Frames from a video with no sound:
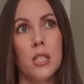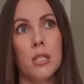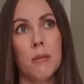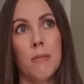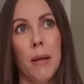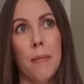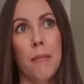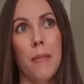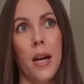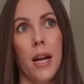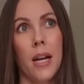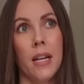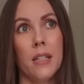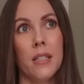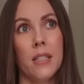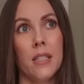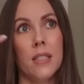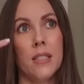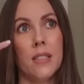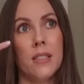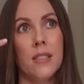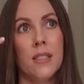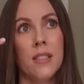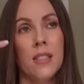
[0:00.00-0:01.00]
my mind
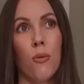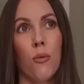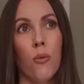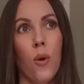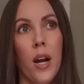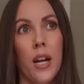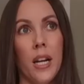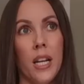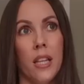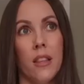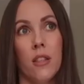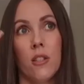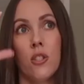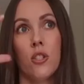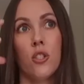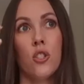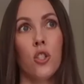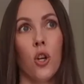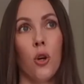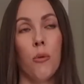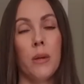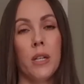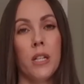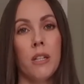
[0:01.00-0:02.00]
is running. There's
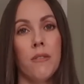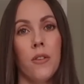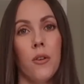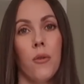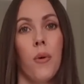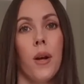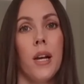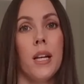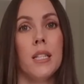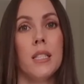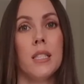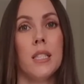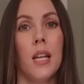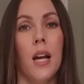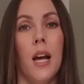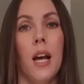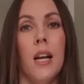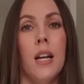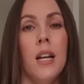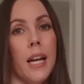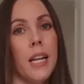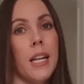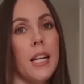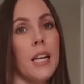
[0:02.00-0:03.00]
so many different ways
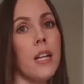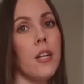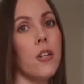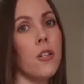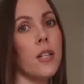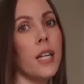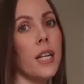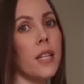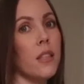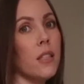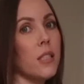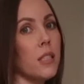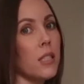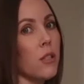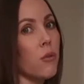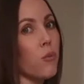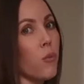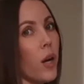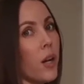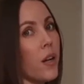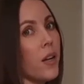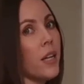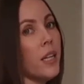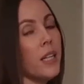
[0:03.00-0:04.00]
that I can integrate this and
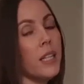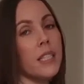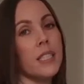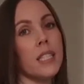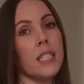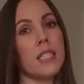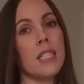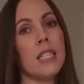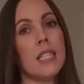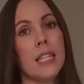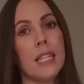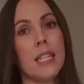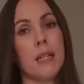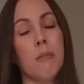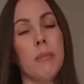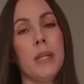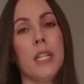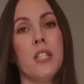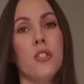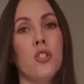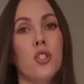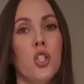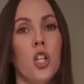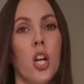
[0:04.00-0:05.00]
wear it. It doesn't need to
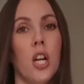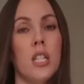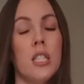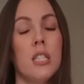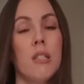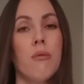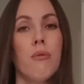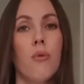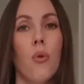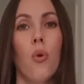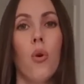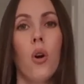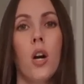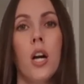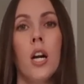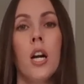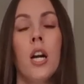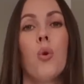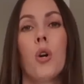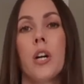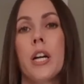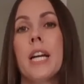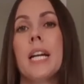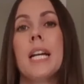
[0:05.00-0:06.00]
be just for
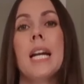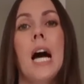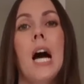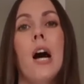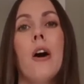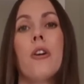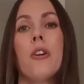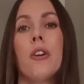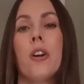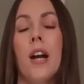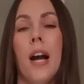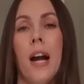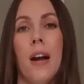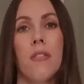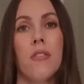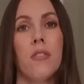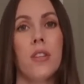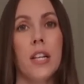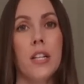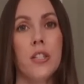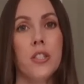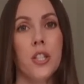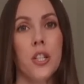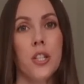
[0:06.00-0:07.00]
working out or
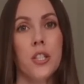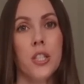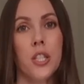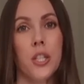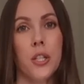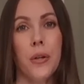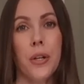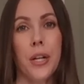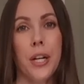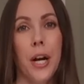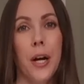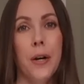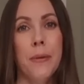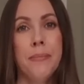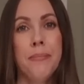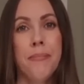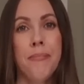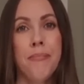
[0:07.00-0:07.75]
athleisure too, you know?